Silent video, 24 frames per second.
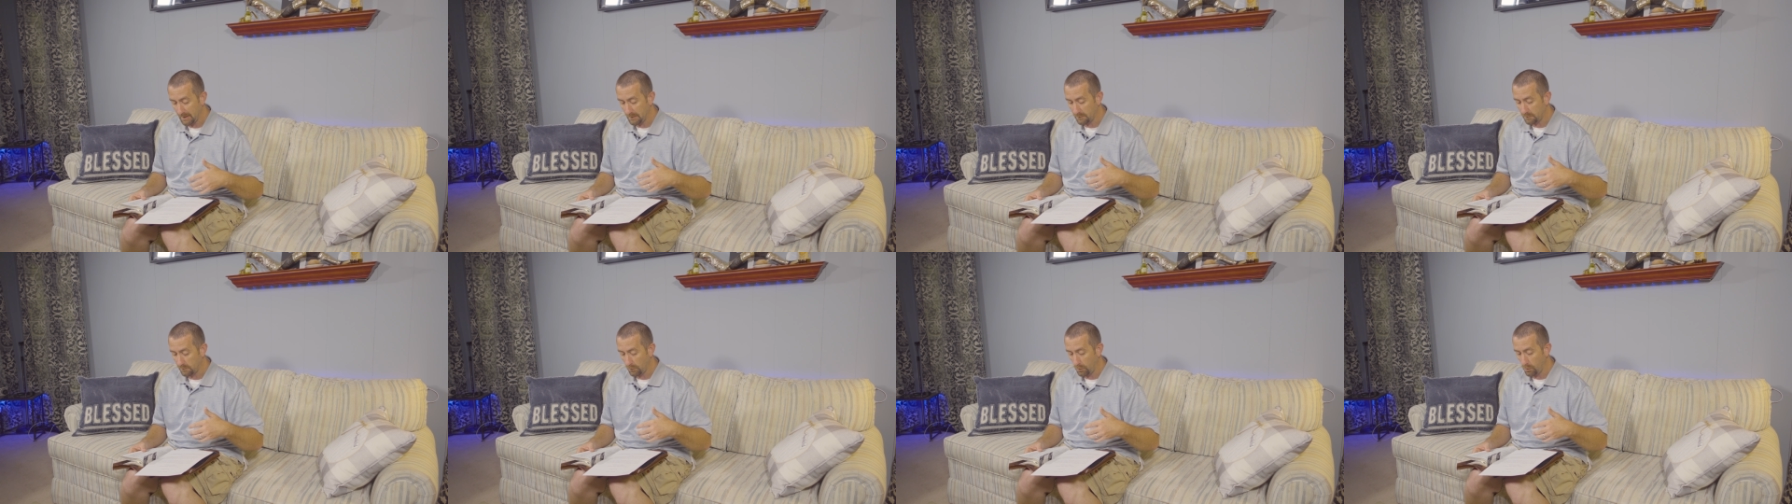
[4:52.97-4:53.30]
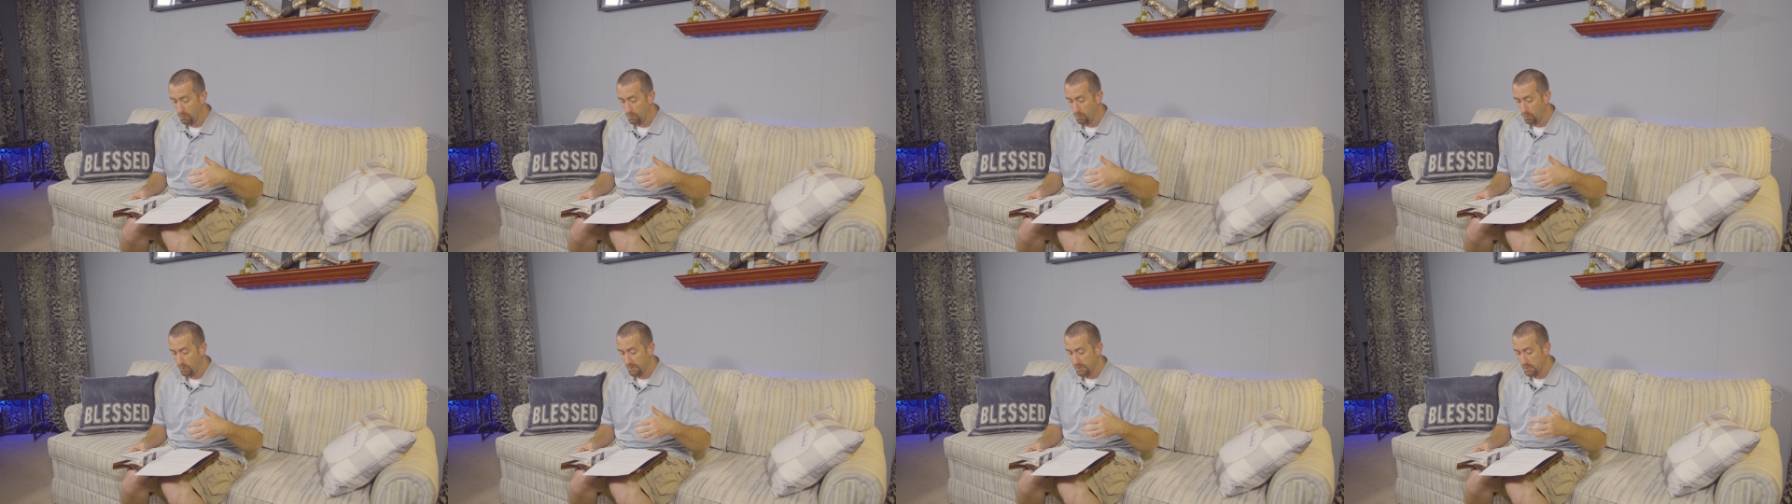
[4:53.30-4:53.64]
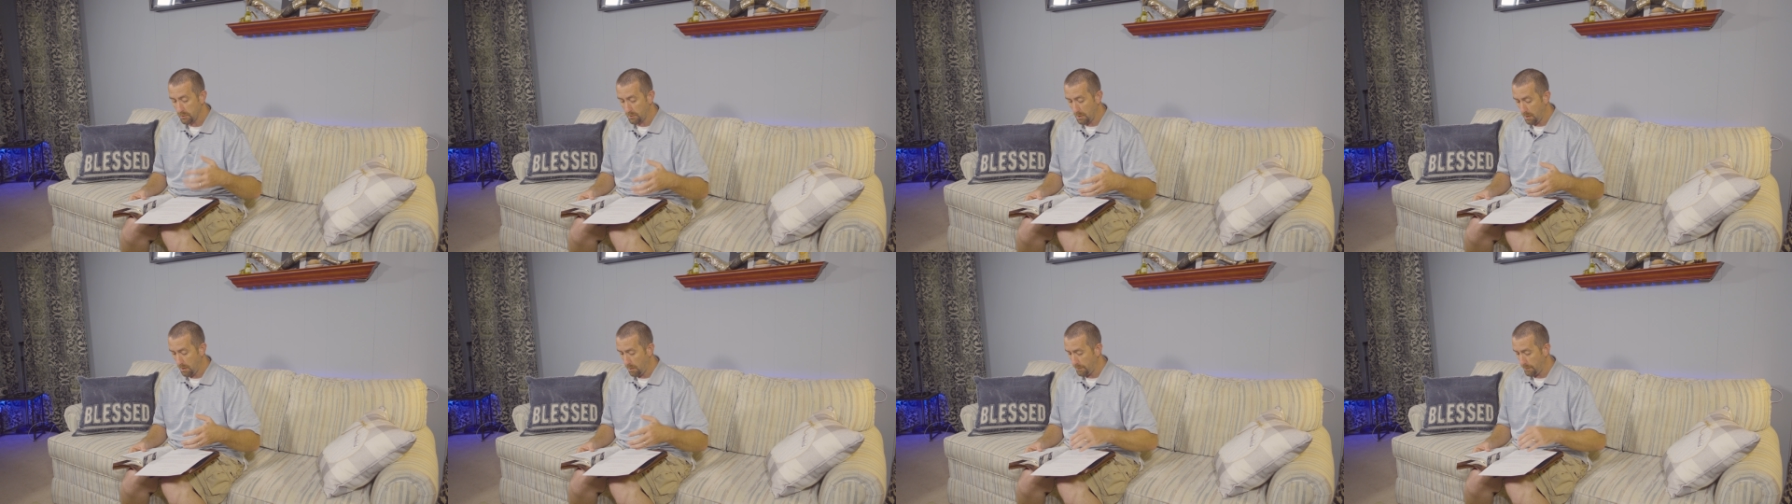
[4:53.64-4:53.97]
And so when
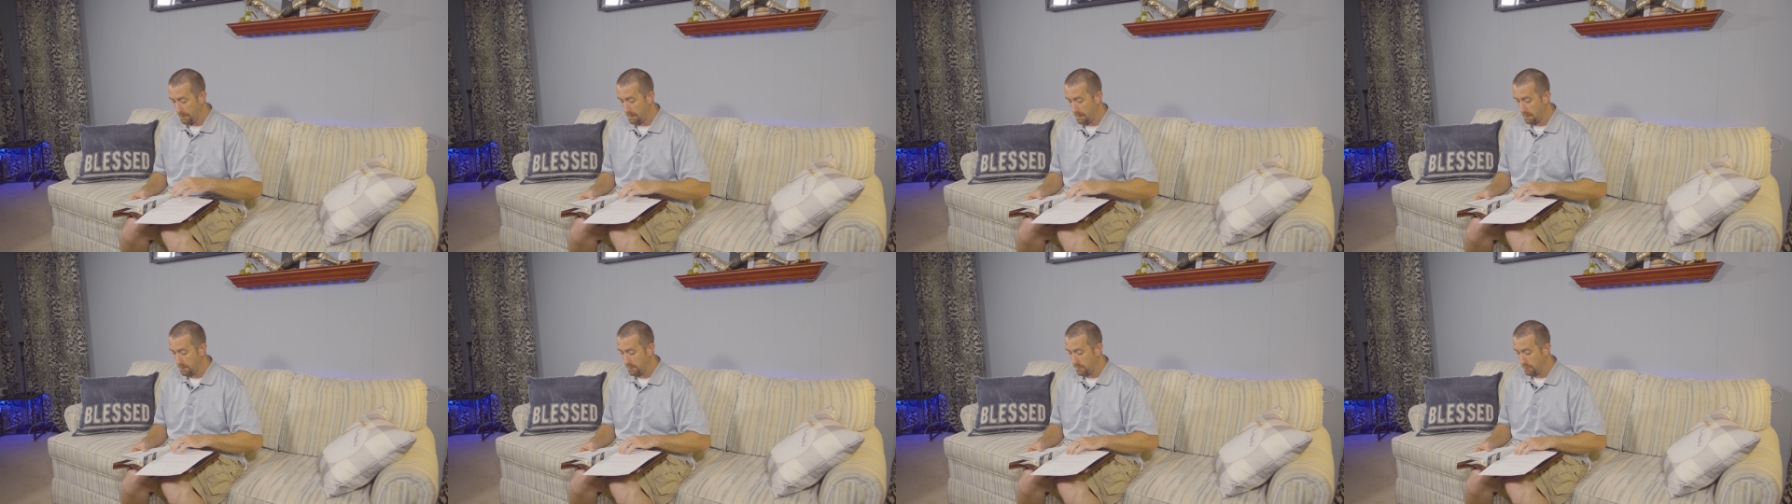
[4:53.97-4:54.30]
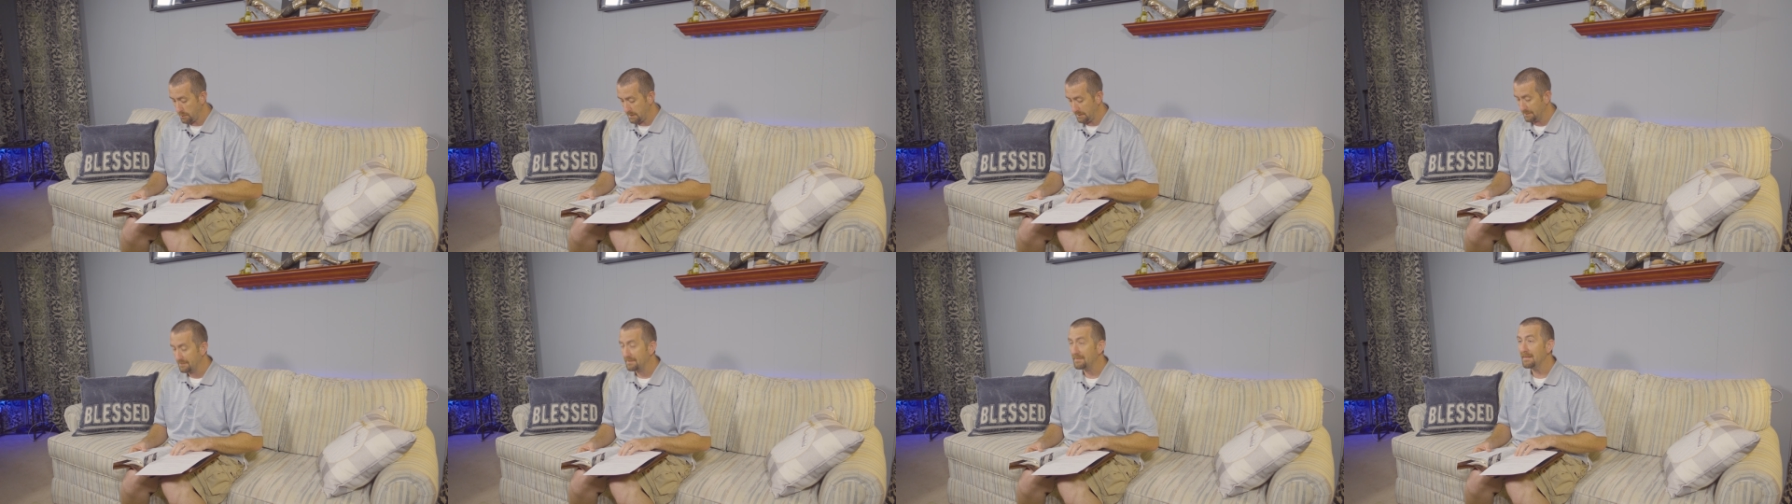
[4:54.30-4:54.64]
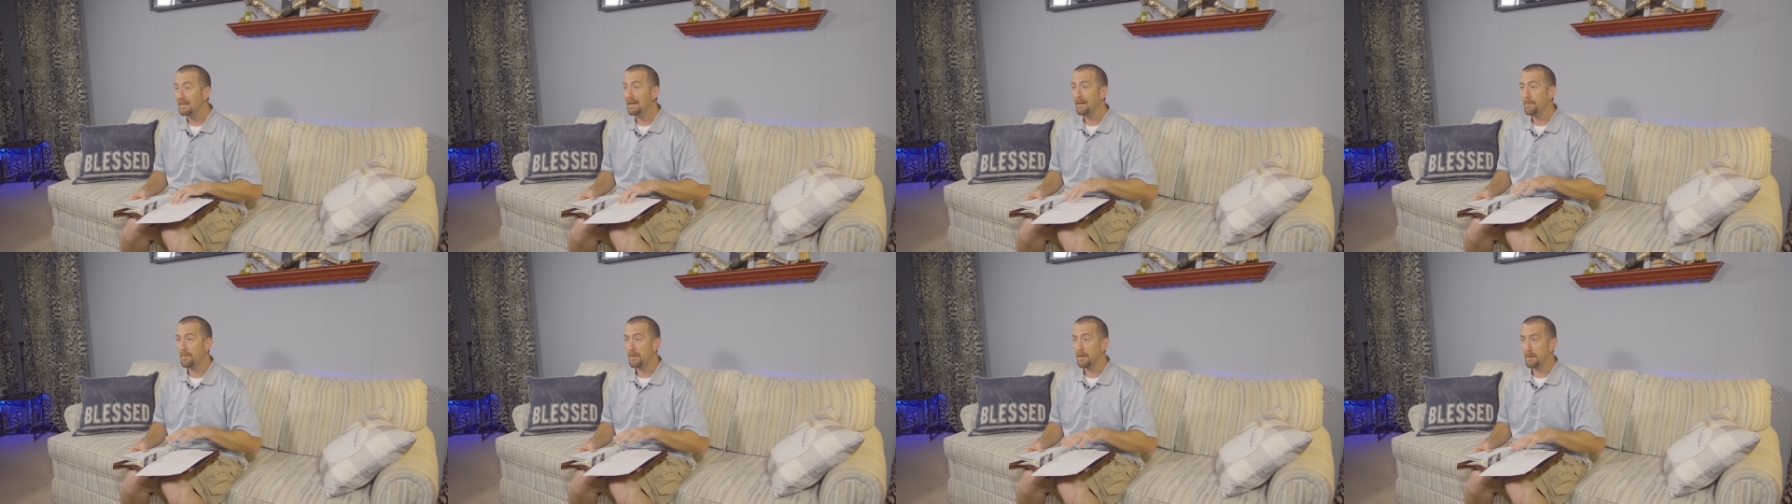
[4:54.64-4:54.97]
you go there, you can
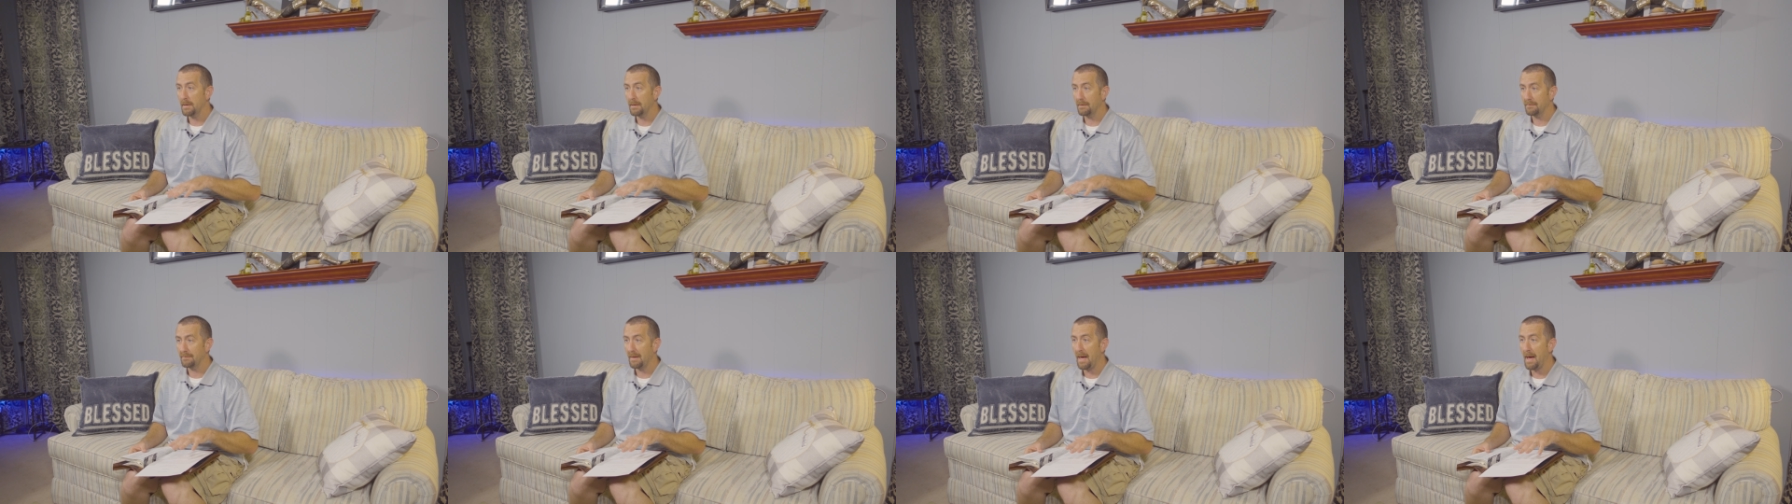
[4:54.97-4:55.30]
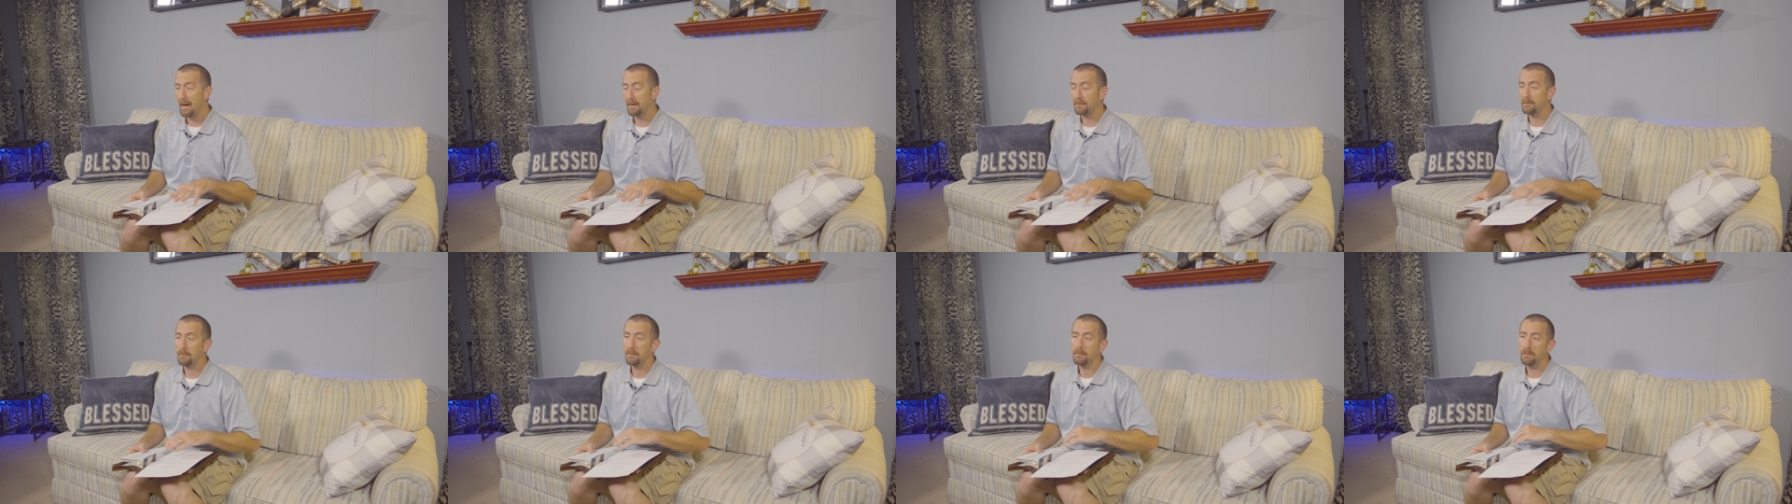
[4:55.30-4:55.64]
see the exact,